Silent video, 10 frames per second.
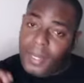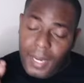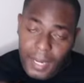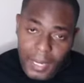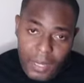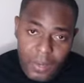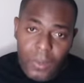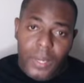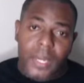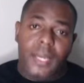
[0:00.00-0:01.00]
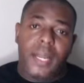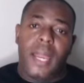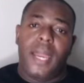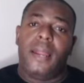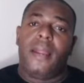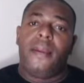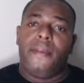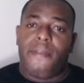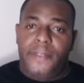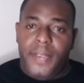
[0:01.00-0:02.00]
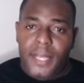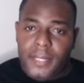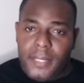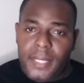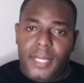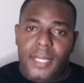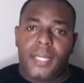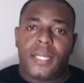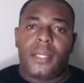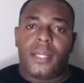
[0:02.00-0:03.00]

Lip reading: Click on it and visit